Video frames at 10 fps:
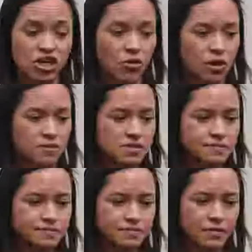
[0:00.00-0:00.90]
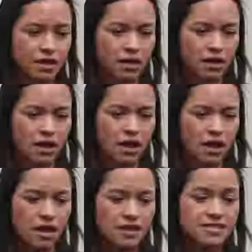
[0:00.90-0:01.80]
outcomes.
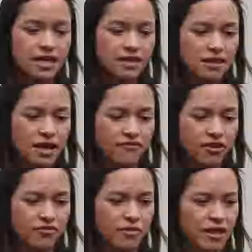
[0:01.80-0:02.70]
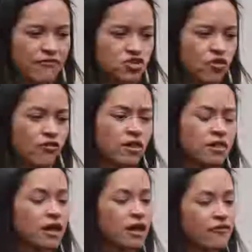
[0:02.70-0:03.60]
The second thing I've learned from the life,
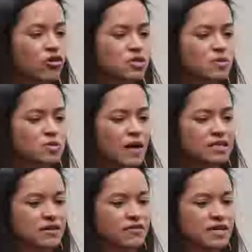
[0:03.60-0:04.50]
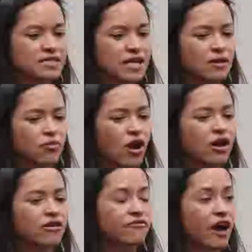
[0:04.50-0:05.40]
the life course perspective is that the
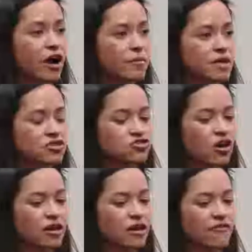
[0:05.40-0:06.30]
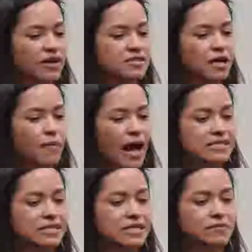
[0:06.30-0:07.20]
broader environment strongly affects the
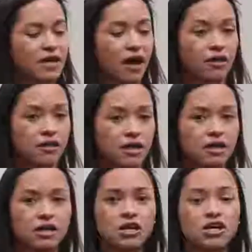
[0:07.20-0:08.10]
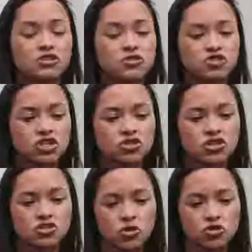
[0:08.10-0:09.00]
capacity to be healthy. So
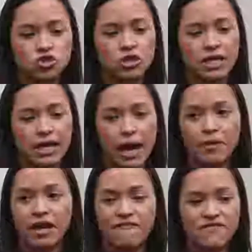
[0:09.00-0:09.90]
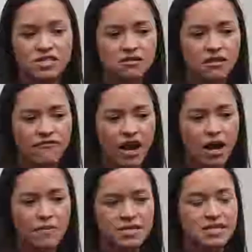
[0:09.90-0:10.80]
children's social, economic, and physical
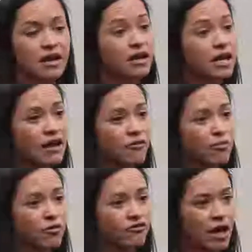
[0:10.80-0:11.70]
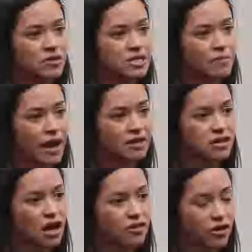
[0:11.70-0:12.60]
environments ha can have a profound impact
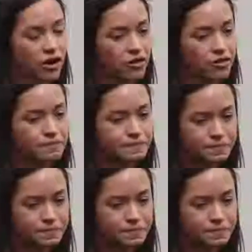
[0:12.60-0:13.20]
on their health.